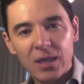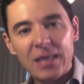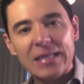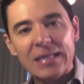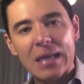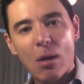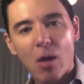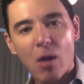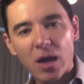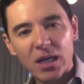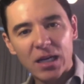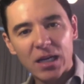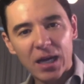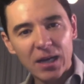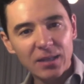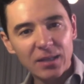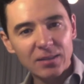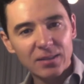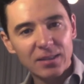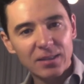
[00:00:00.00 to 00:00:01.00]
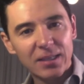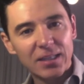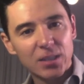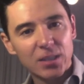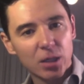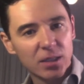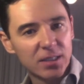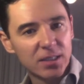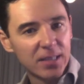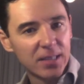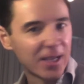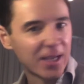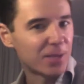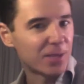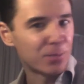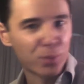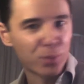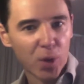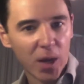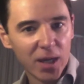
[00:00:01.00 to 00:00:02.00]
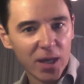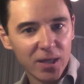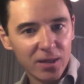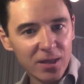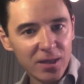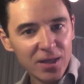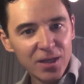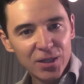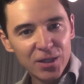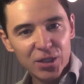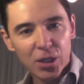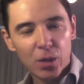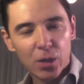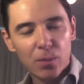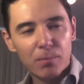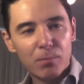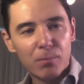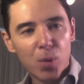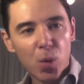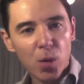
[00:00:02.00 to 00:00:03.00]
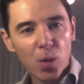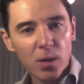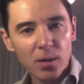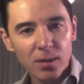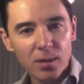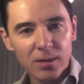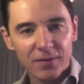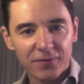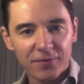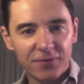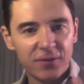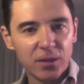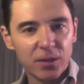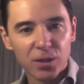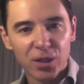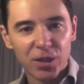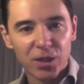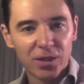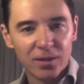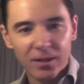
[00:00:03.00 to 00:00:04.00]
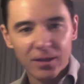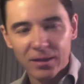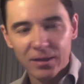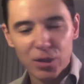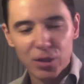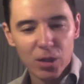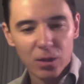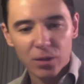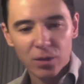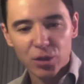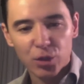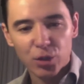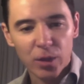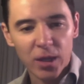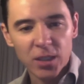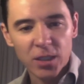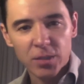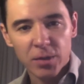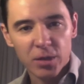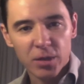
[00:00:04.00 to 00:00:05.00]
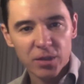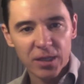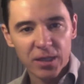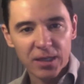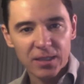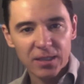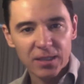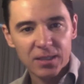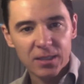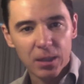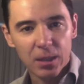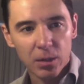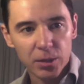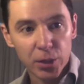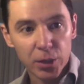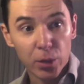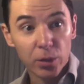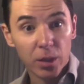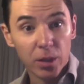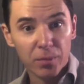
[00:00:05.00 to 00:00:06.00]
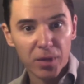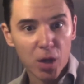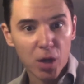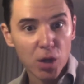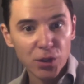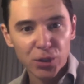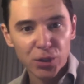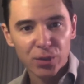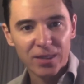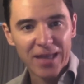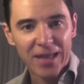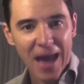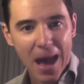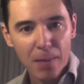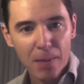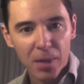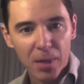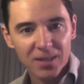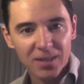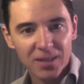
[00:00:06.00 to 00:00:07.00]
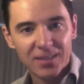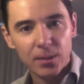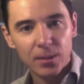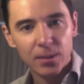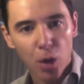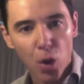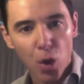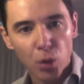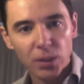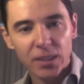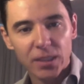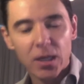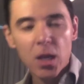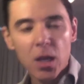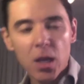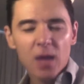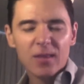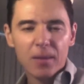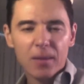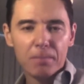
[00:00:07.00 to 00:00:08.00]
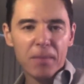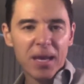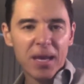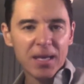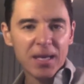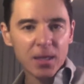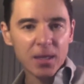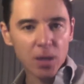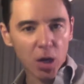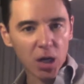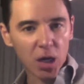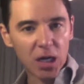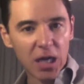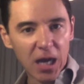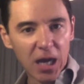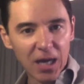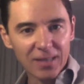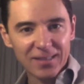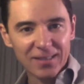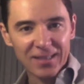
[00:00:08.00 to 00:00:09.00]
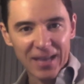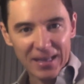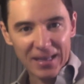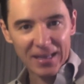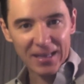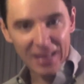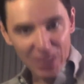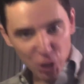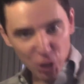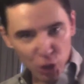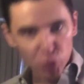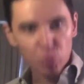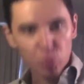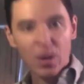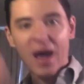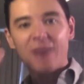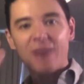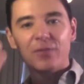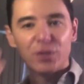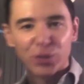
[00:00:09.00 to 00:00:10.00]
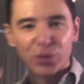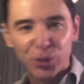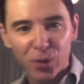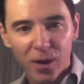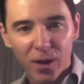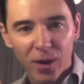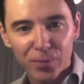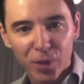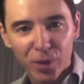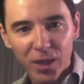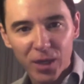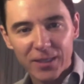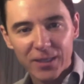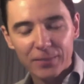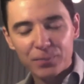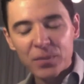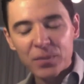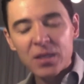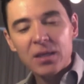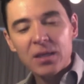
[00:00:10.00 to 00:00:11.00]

Yeah. Now, our gut is our second brain. So more feel-good neurotransmitters like serotonin, but also GABA, acetylcholine, mm-hmm. they're made in our gut and they travel to our brain.